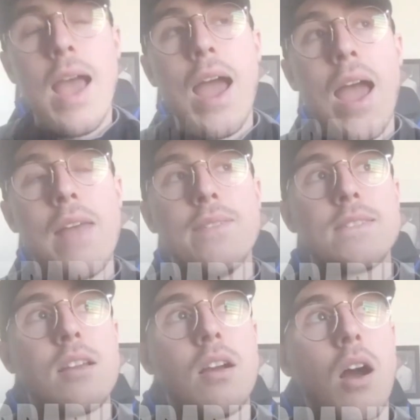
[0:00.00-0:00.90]

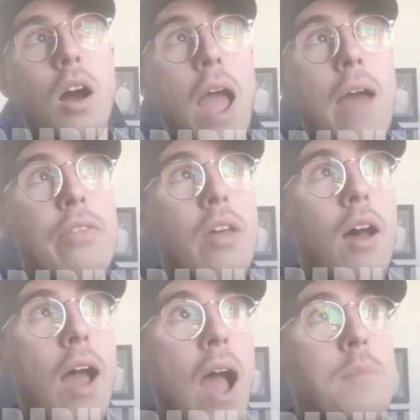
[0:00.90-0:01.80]
and i had
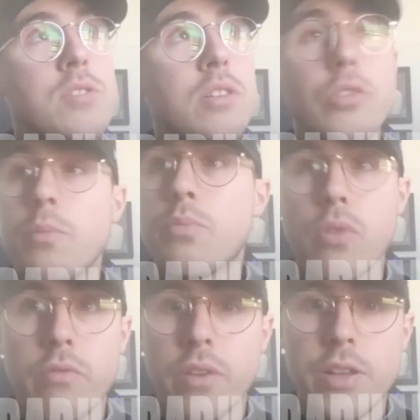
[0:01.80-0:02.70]
the absolute
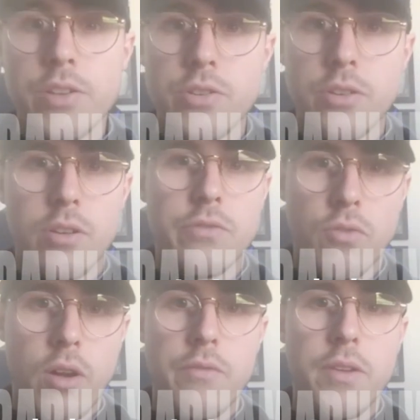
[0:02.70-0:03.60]
privilege of
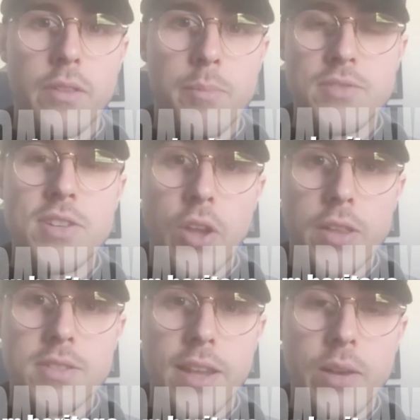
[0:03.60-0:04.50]
driving the
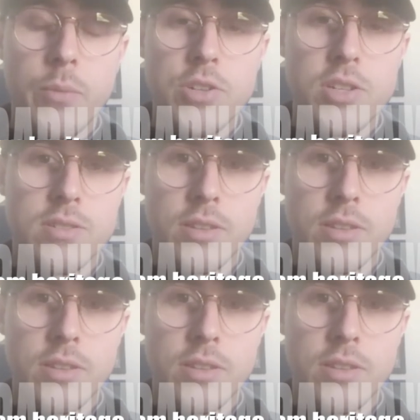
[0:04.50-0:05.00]
bt19 which is the